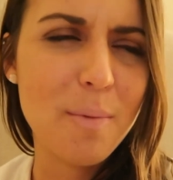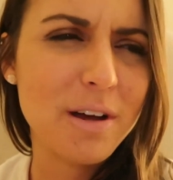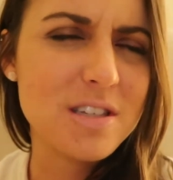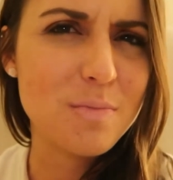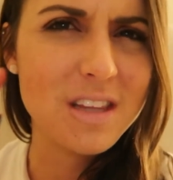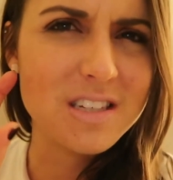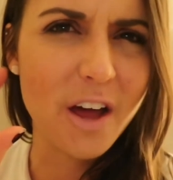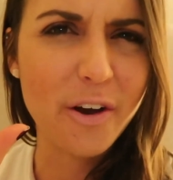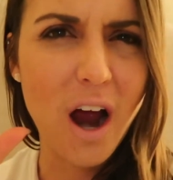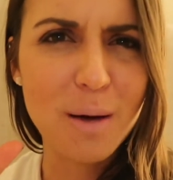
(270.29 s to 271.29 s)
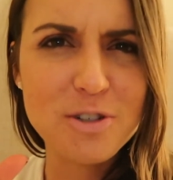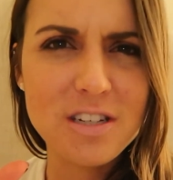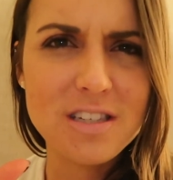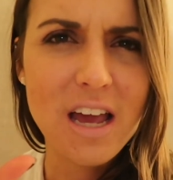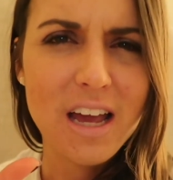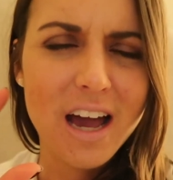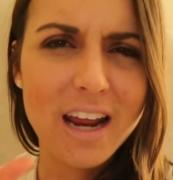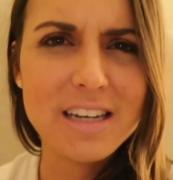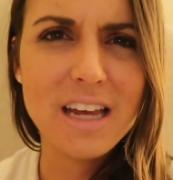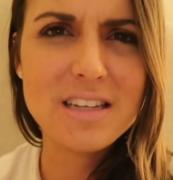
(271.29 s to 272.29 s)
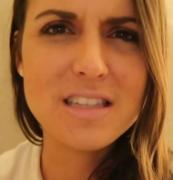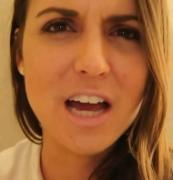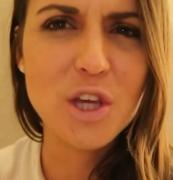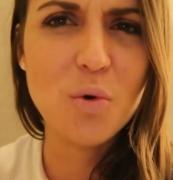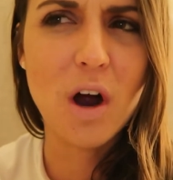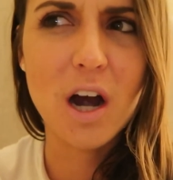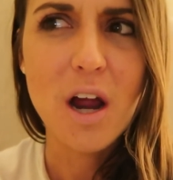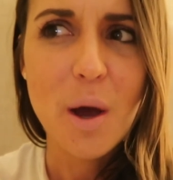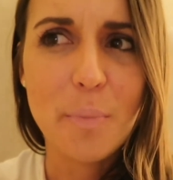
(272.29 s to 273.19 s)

about some of these other options and ideas that you are